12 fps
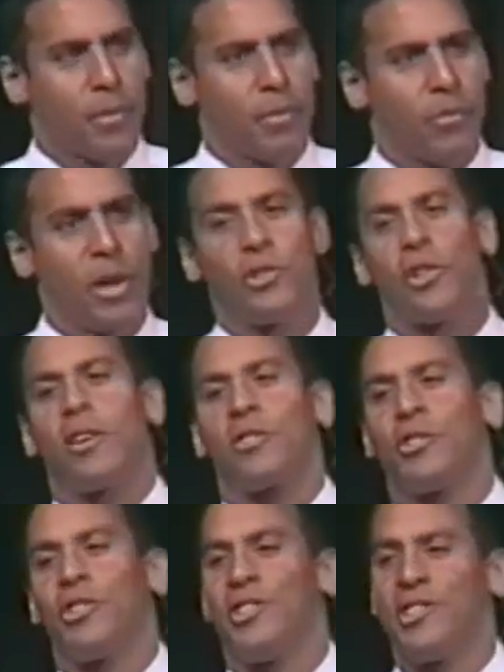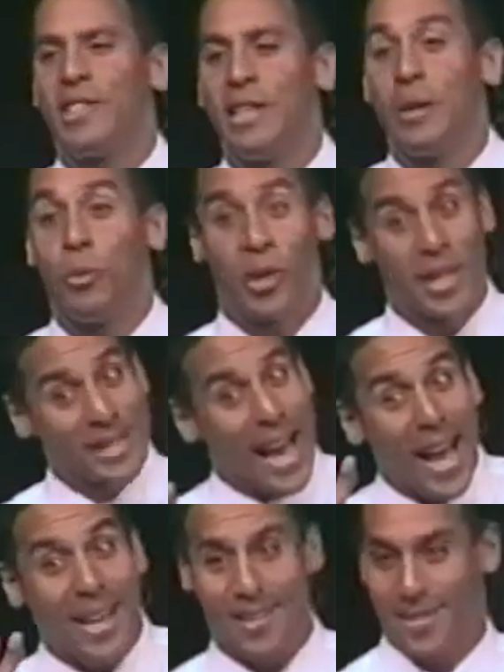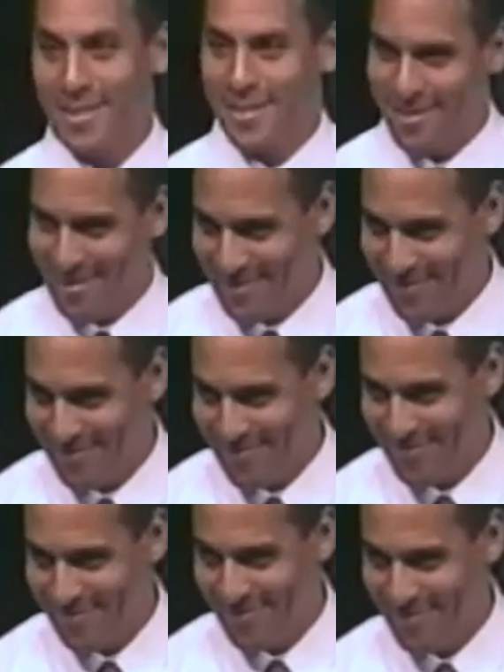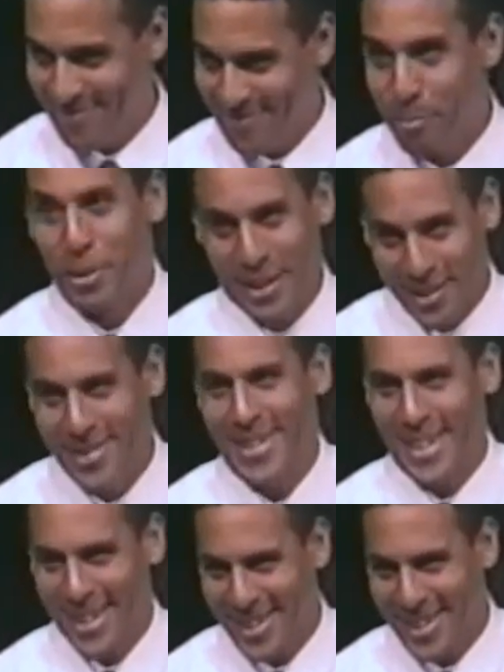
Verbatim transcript: Ray Charles couldn't see with his eyes, but he could see.